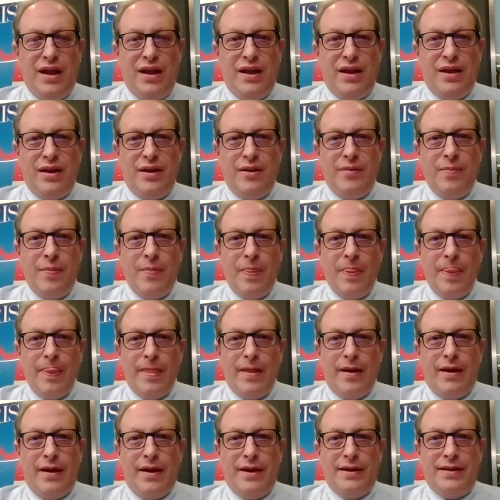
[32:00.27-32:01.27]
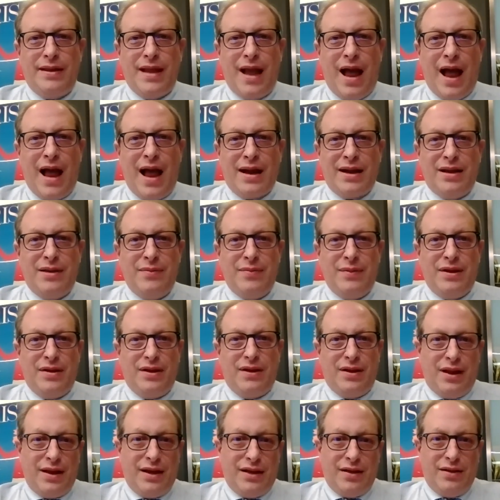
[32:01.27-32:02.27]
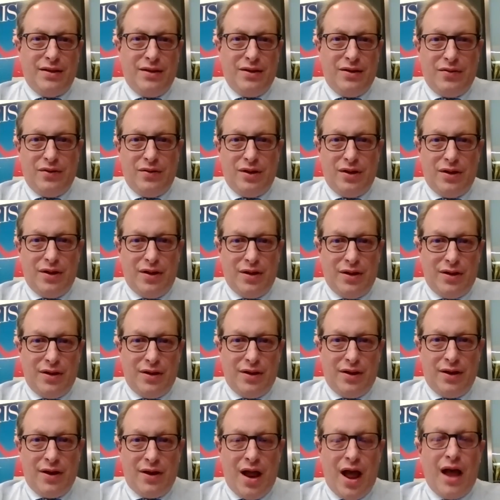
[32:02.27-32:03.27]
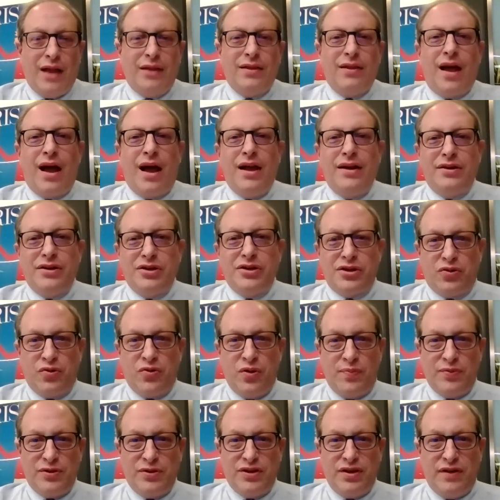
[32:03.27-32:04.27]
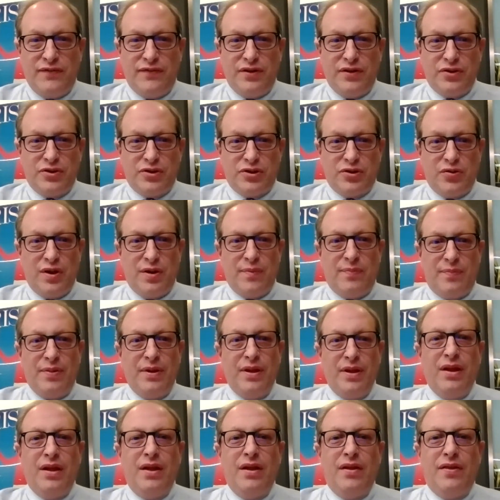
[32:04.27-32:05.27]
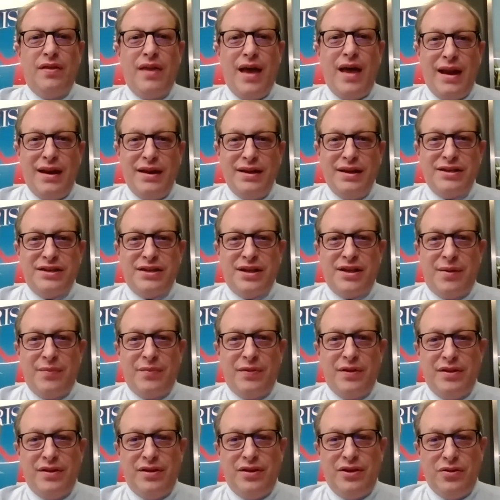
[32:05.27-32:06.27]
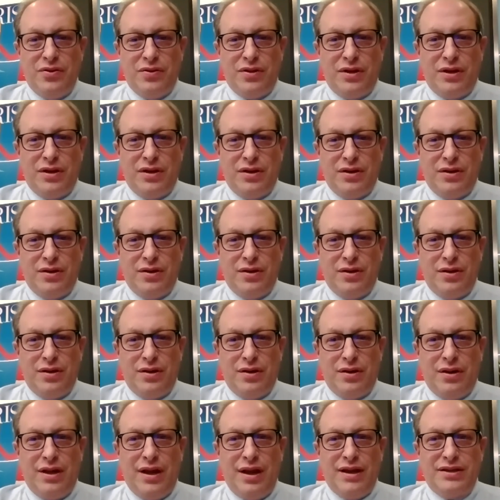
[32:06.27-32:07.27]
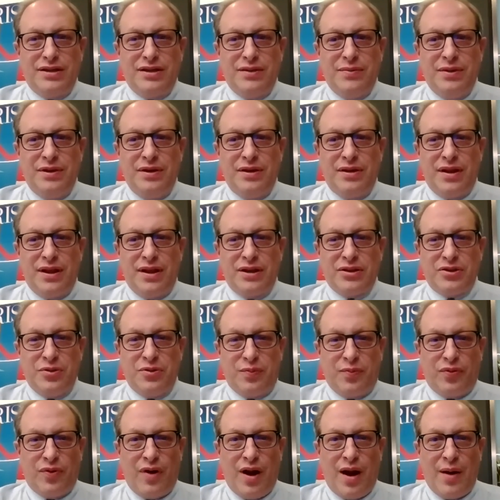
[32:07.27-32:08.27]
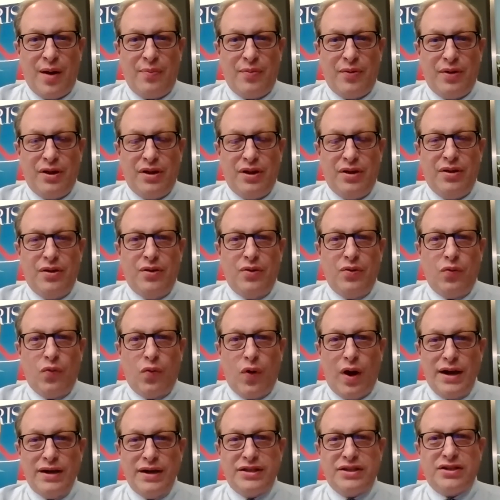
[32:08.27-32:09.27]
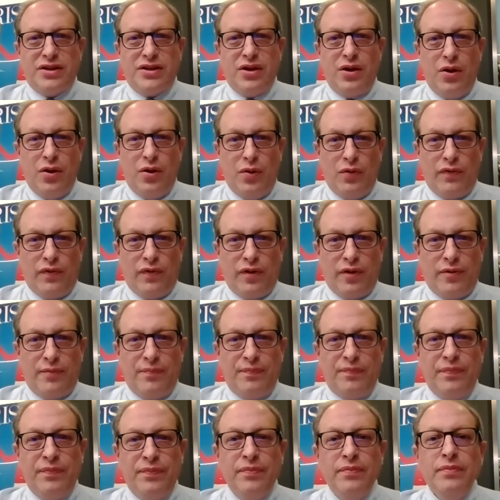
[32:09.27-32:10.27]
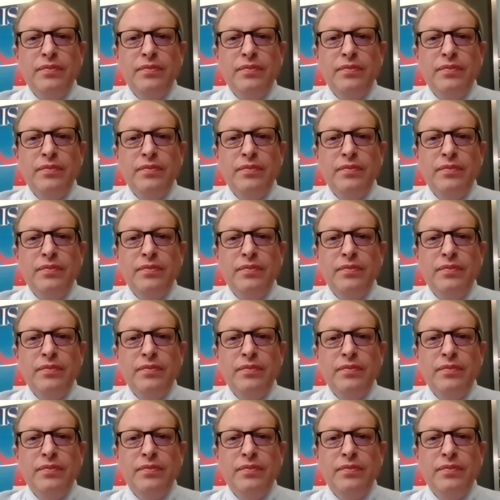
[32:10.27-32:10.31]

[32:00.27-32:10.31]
a document, like an online description of your trip, that is something that you can get some intellectual property rights over.